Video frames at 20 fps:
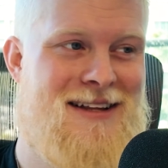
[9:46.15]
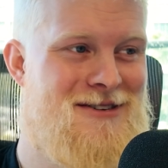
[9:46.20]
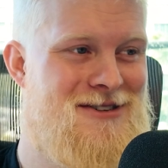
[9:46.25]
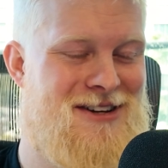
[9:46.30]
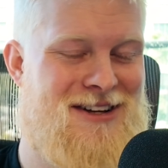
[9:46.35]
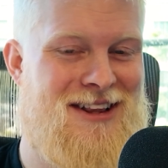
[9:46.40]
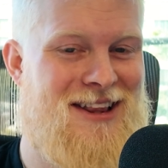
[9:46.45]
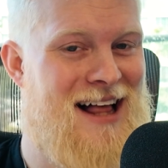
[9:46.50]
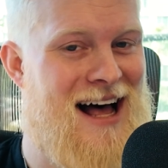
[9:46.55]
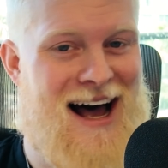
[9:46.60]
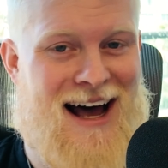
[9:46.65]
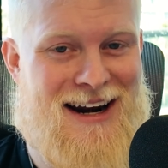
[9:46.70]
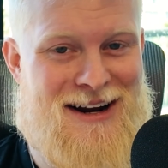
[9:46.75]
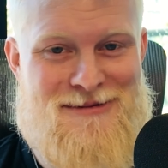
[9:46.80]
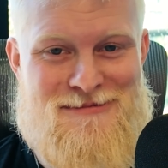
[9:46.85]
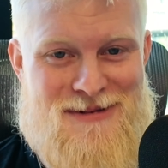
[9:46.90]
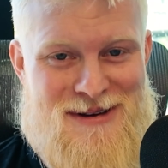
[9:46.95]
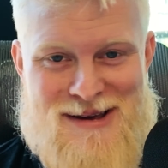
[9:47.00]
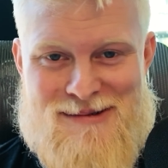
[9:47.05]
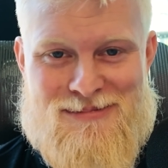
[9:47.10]
There's a
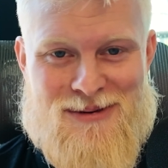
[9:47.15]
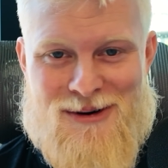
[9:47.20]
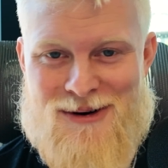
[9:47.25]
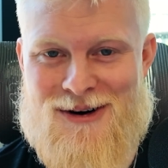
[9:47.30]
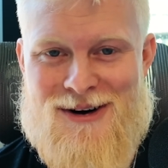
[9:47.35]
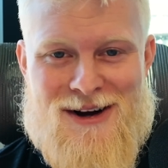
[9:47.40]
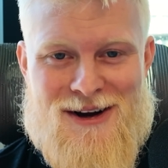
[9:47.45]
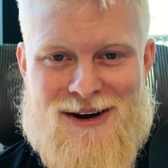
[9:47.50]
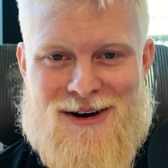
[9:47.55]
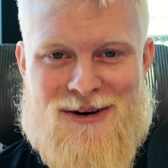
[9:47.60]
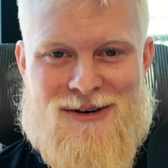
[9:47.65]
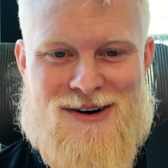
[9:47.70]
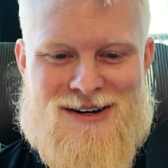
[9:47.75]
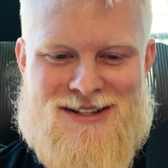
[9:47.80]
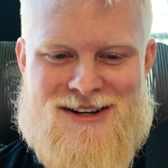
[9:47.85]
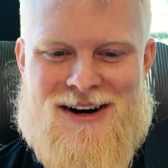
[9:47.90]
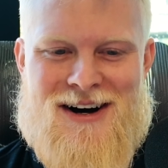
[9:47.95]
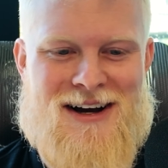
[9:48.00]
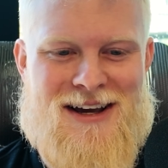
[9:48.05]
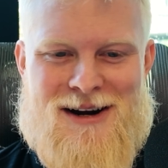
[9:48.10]
lot of people who are
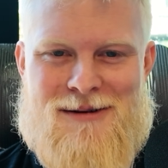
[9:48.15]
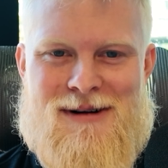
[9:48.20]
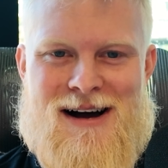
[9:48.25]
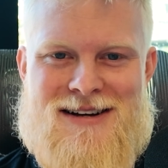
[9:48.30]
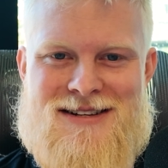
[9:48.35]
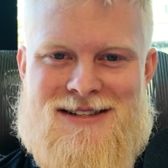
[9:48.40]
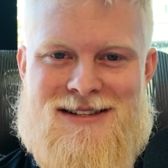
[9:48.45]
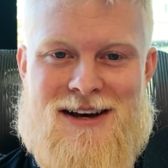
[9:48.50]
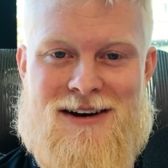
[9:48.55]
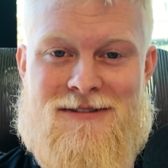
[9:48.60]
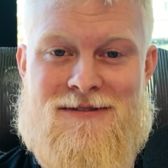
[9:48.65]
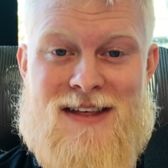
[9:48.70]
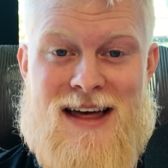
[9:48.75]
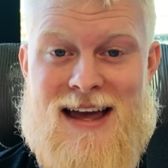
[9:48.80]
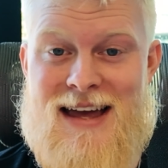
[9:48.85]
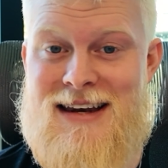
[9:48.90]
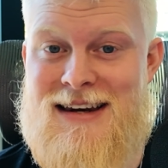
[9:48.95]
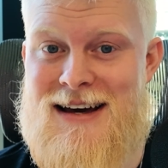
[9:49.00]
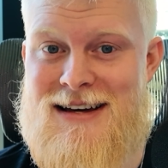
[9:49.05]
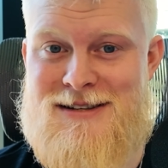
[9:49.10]
talking about stuff
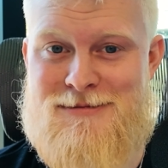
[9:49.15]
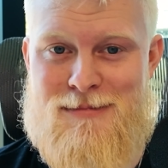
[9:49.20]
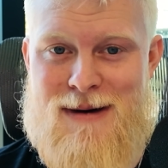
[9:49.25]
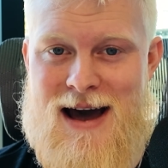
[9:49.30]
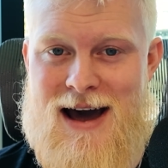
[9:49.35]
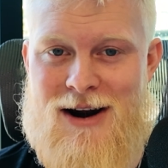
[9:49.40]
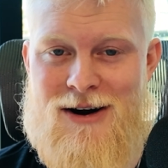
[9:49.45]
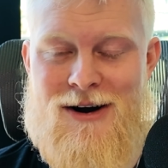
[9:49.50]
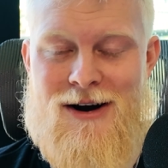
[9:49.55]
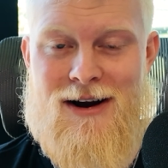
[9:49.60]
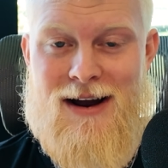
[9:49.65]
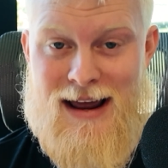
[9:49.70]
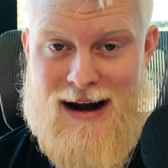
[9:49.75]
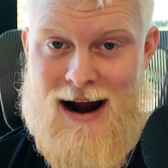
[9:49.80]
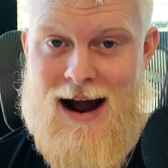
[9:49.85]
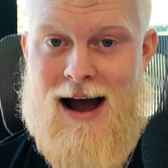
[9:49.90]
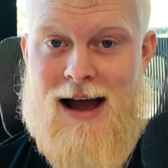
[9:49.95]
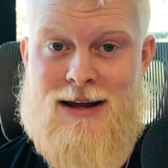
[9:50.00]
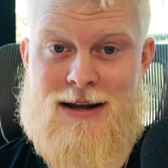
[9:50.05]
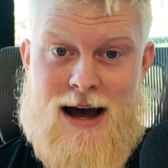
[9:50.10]
that it does matter. And
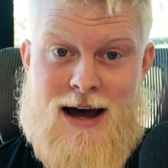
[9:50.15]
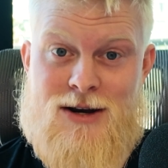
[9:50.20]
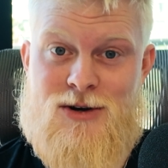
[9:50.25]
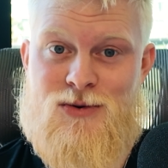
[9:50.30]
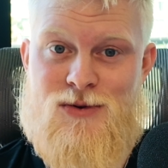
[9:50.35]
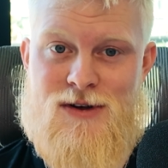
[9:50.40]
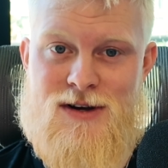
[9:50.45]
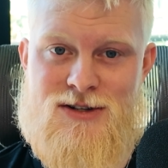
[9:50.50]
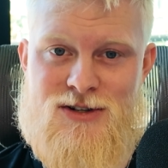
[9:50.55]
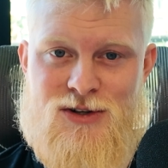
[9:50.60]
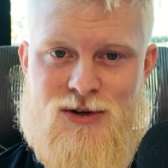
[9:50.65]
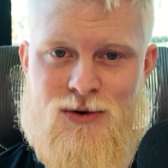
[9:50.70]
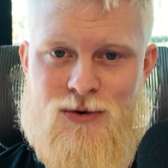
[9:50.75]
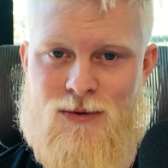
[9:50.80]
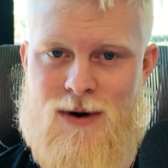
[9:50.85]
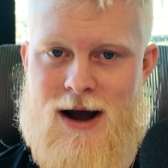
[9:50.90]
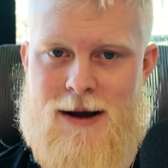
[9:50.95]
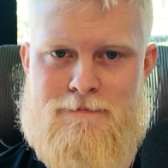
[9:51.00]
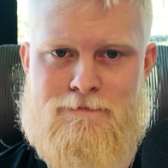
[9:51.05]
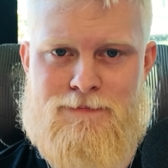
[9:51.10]
I do this
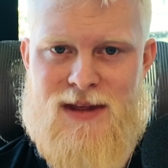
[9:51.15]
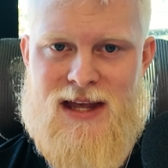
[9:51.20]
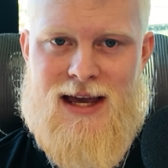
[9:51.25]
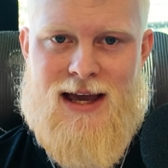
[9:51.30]
too, right?